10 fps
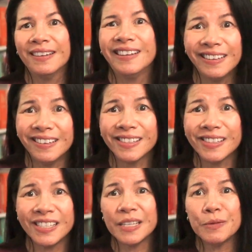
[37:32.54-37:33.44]
and also
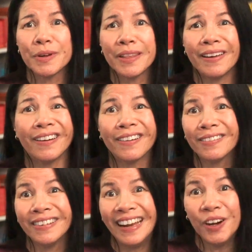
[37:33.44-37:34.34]
to see where they are
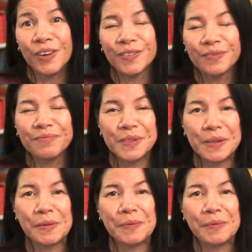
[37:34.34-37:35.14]
now. So